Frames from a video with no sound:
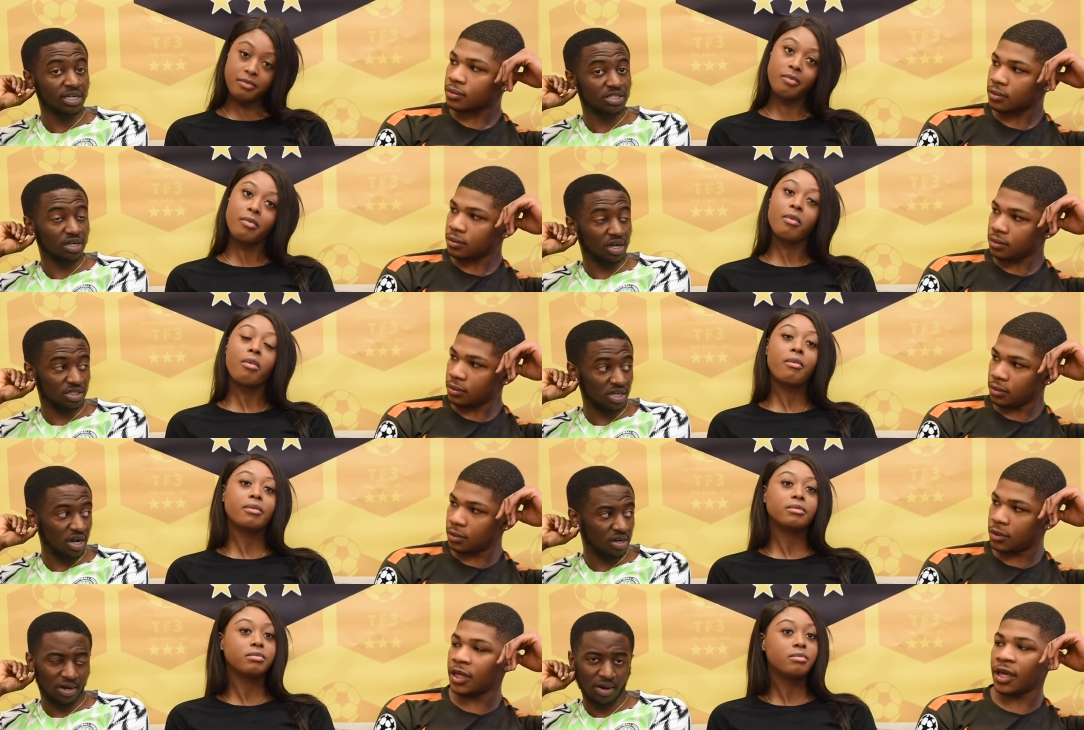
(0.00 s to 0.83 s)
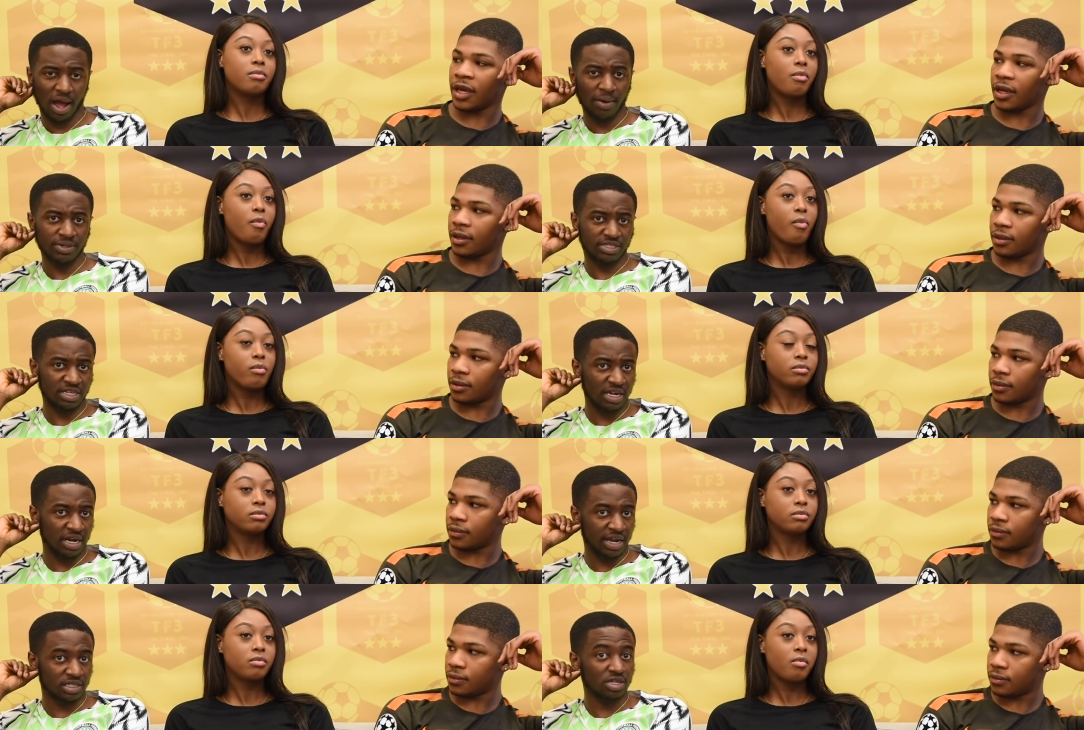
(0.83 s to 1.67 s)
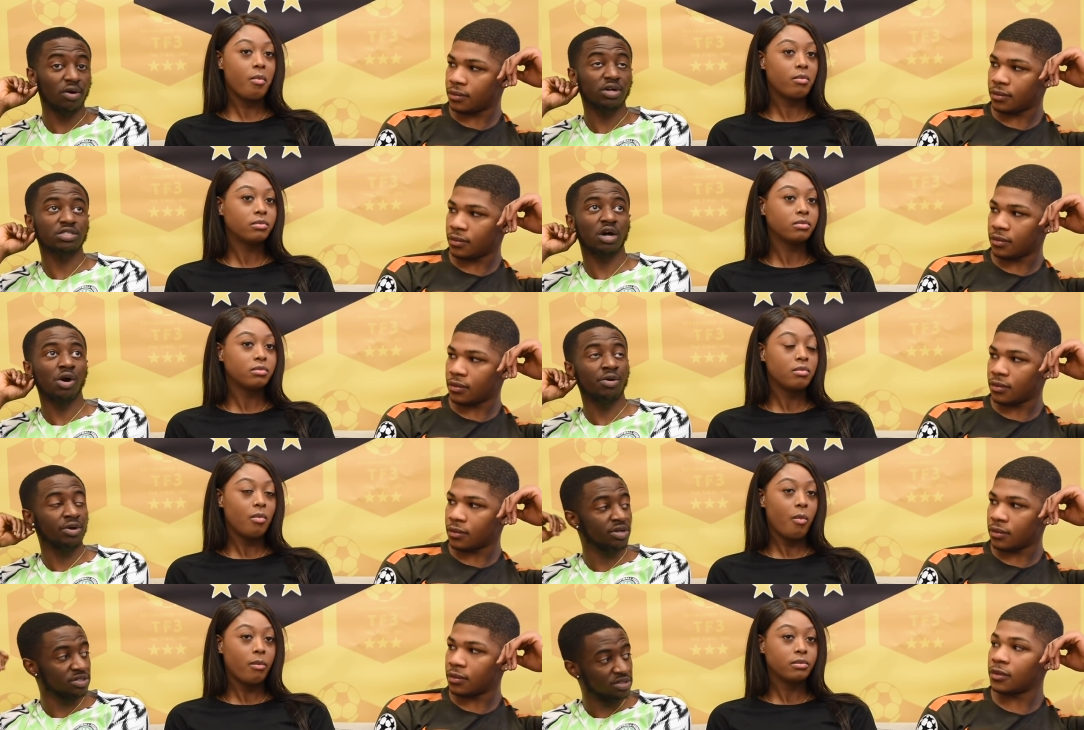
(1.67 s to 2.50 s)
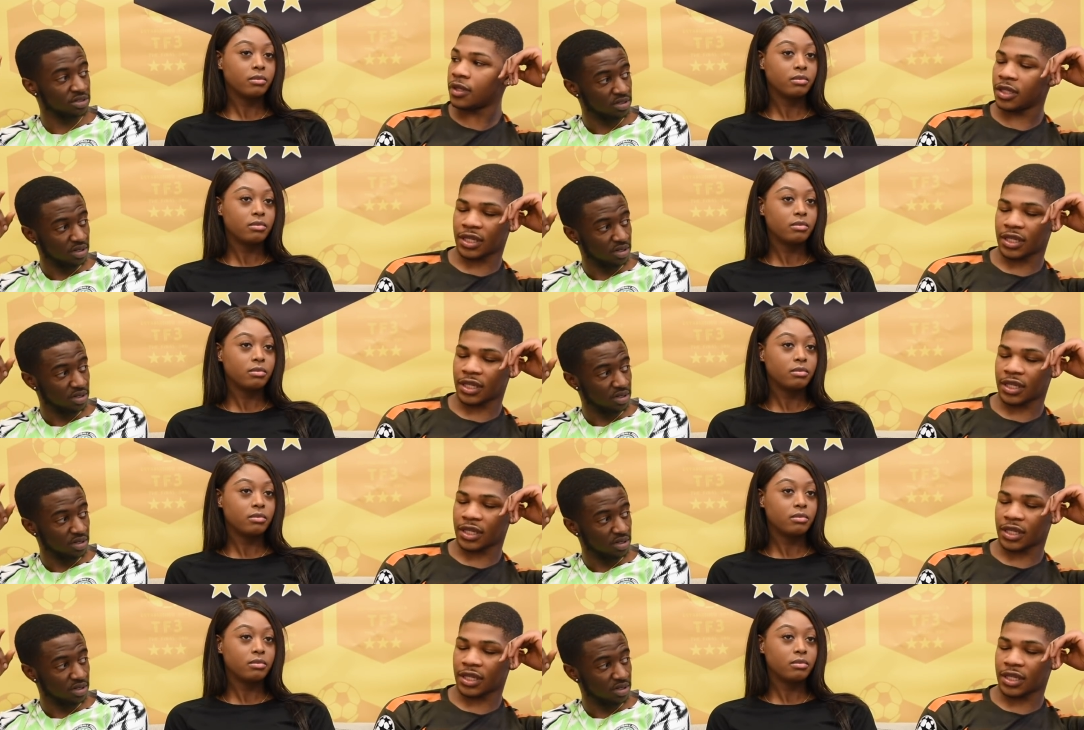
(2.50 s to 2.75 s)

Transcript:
Speaker 1: linked to Qatar. Then yeah. how is City linked? Oh, because the owners,